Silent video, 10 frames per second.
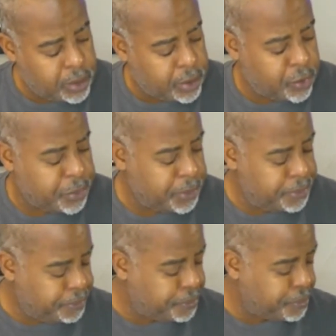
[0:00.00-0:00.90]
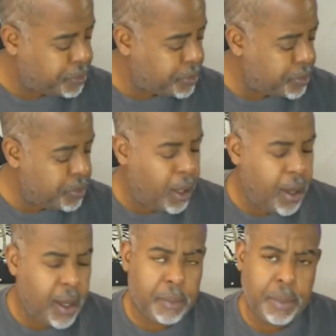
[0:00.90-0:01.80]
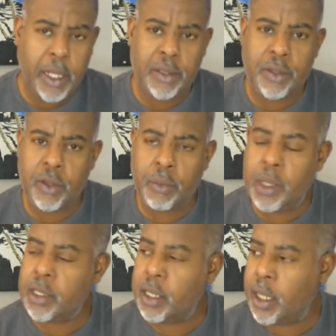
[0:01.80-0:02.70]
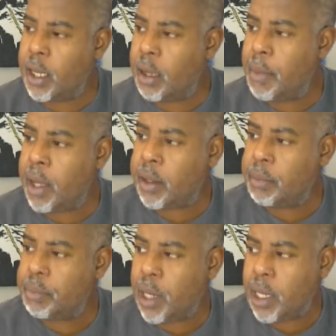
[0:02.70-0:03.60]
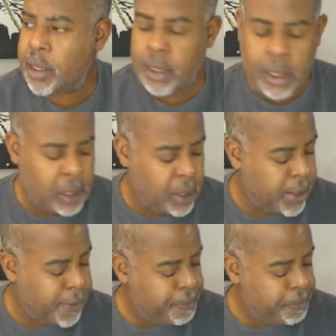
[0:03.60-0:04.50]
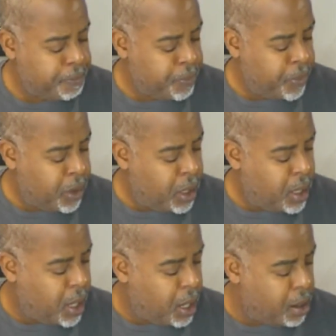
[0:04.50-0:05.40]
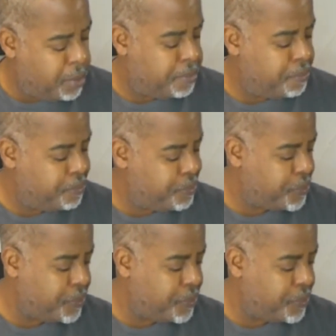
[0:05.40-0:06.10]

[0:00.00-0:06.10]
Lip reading: Excuse me. Blazers are missing Malcolm Brogdon. I'm